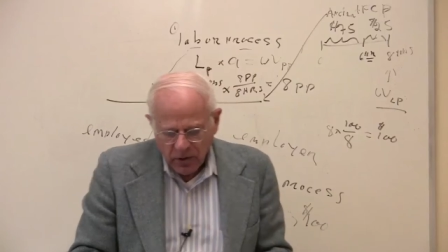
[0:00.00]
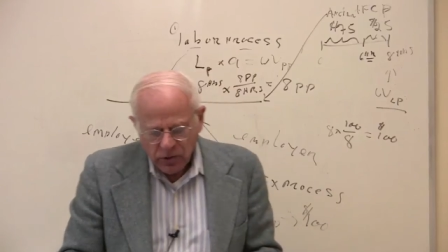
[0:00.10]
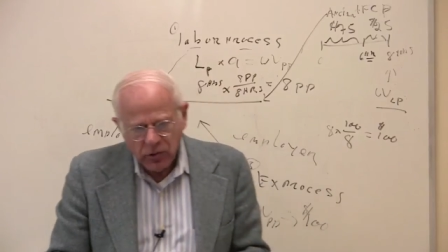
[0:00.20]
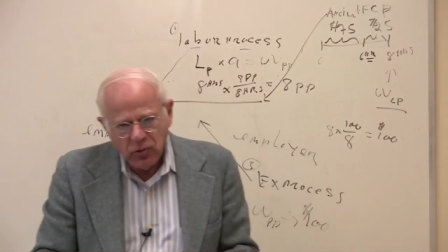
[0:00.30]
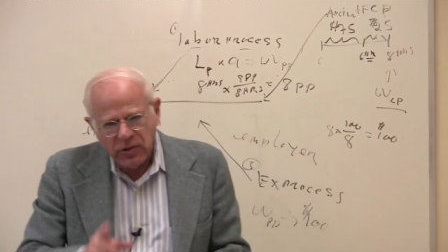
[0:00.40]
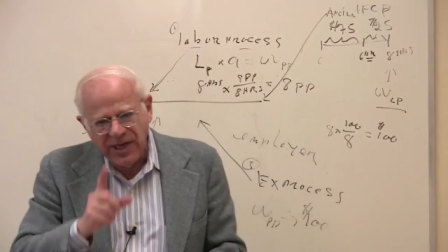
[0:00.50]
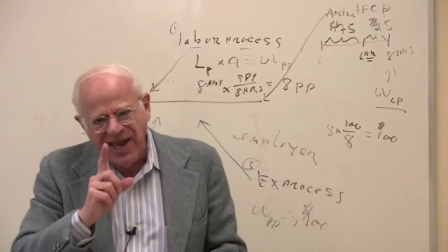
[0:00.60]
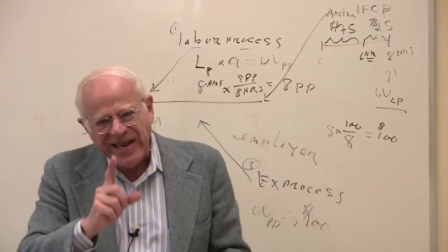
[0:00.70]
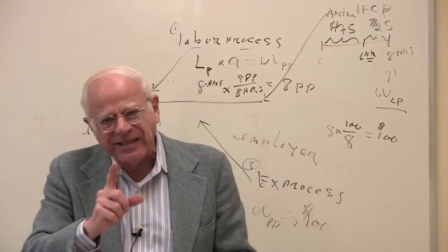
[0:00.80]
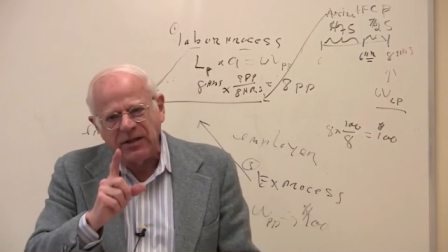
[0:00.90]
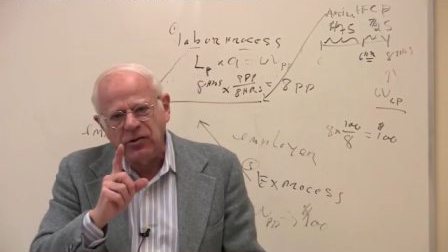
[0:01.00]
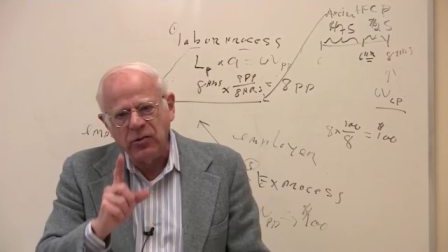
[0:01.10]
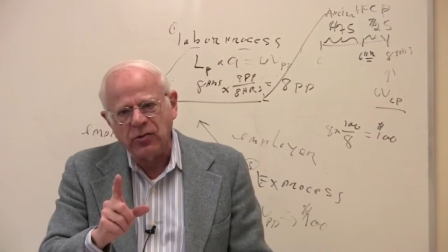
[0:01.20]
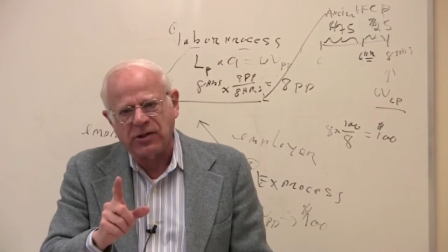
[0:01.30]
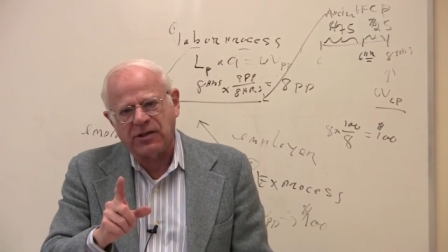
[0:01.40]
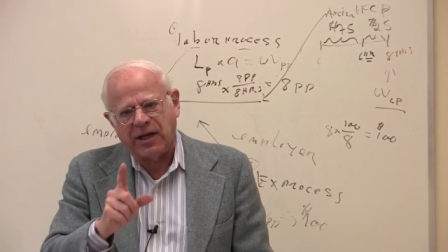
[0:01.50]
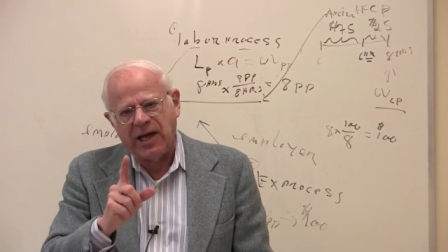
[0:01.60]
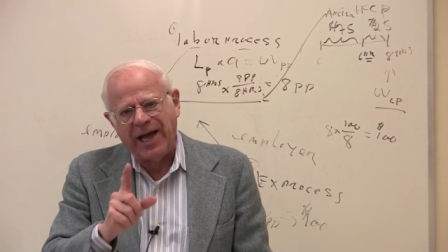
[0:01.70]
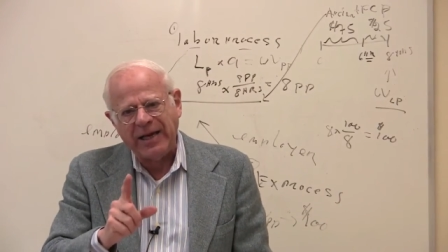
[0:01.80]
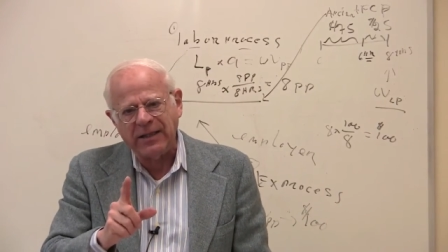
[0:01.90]
So you can't deduce the
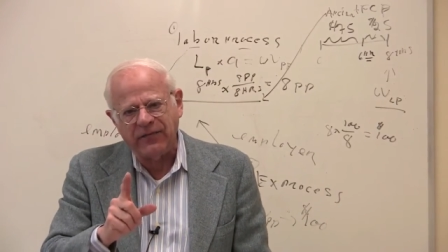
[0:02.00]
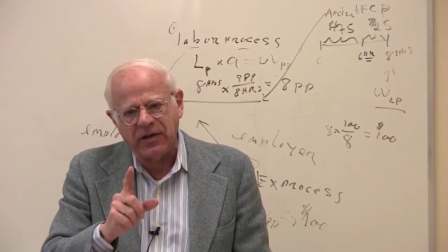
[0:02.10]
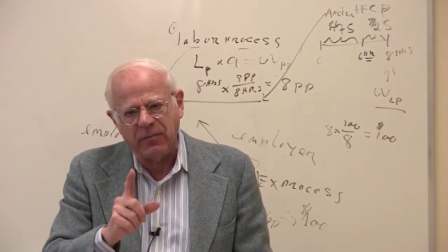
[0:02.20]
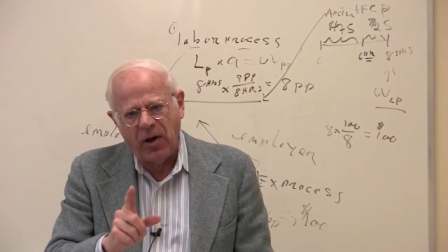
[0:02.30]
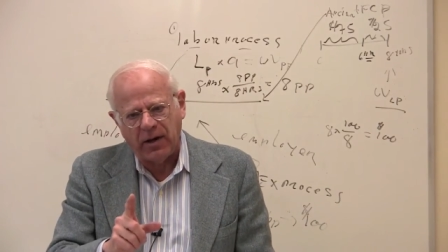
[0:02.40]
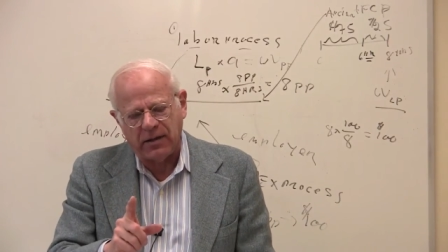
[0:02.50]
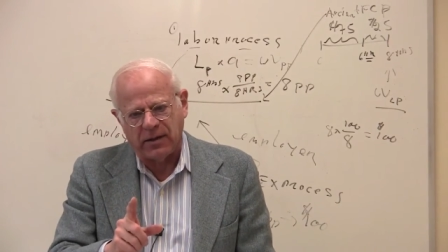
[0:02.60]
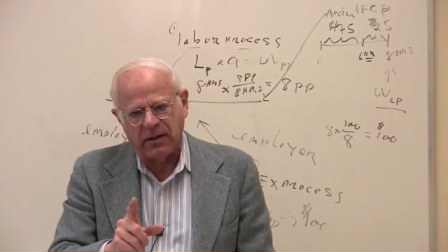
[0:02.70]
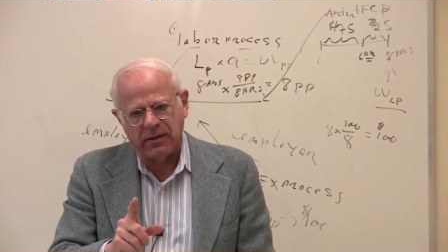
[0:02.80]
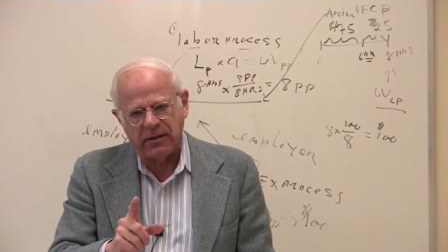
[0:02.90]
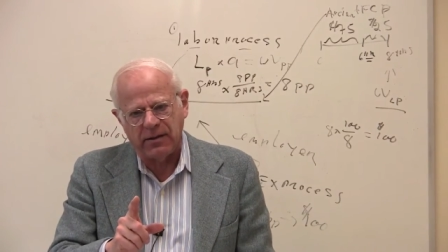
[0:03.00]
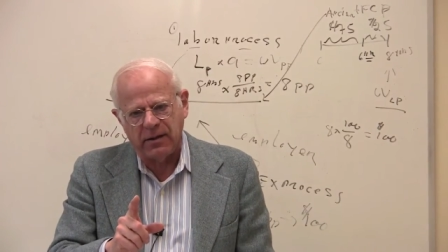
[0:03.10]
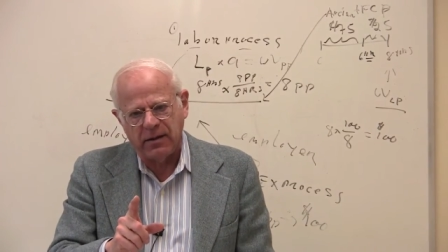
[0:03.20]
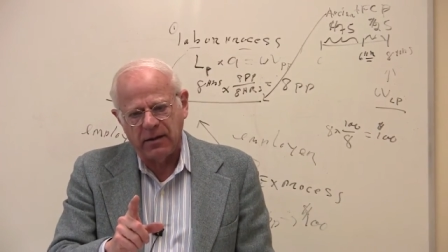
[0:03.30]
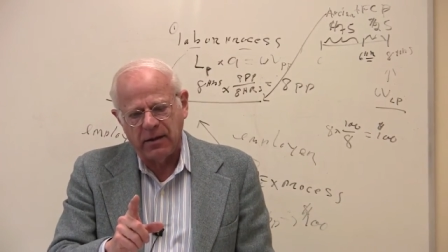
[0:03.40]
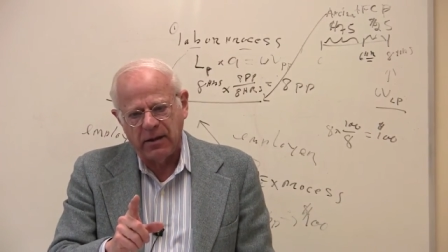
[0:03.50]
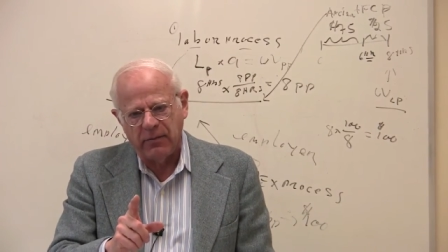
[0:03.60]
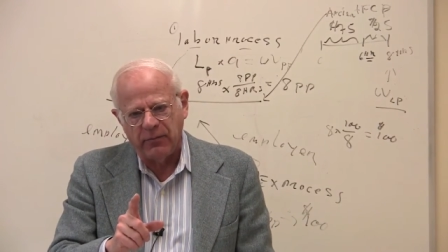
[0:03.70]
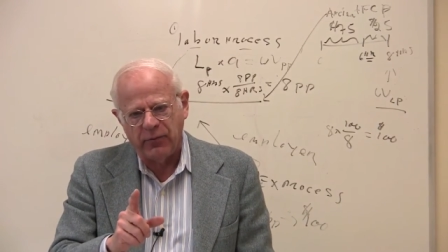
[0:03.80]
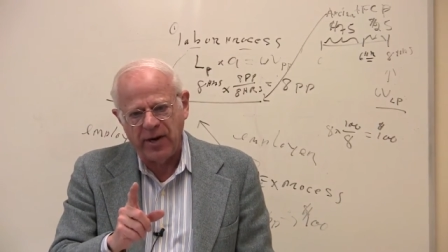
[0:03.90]
kind of commodity
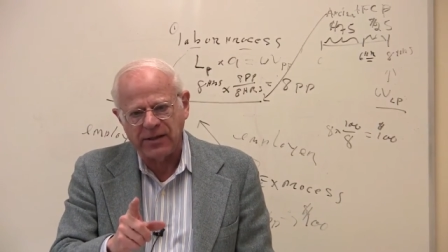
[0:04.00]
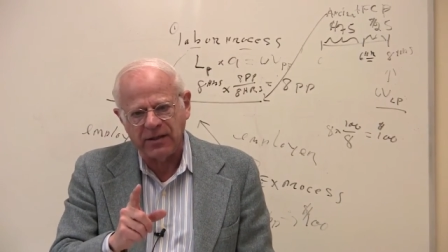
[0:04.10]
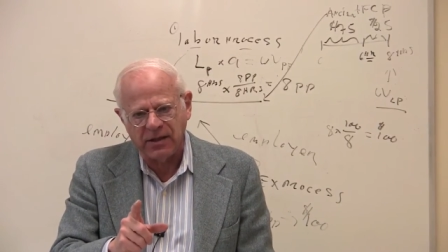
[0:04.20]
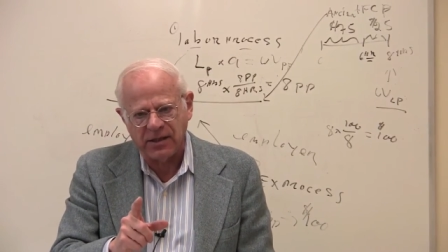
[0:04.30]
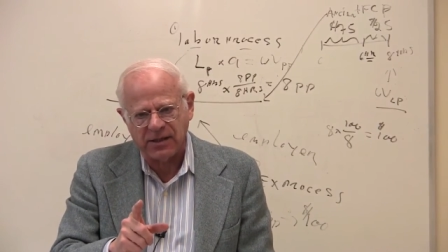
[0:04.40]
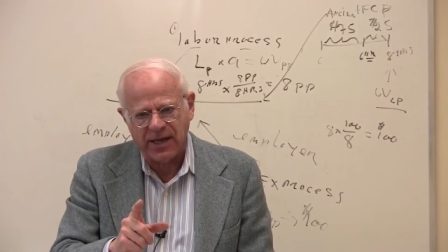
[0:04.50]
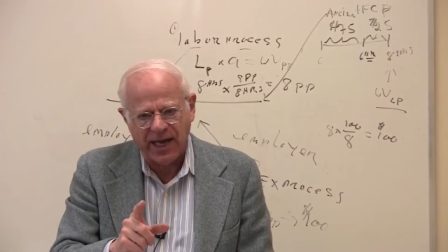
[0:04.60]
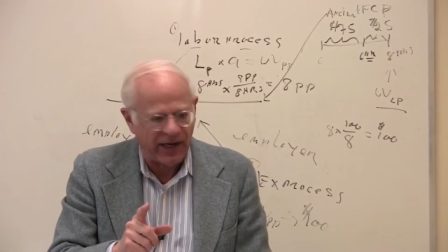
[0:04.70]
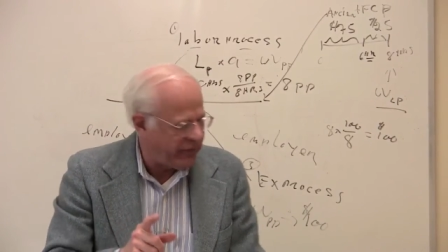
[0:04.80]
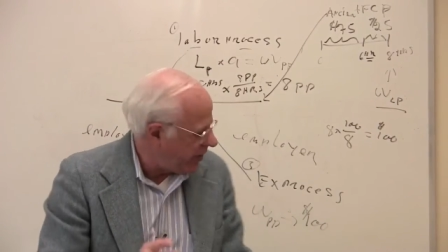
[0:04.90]
present in society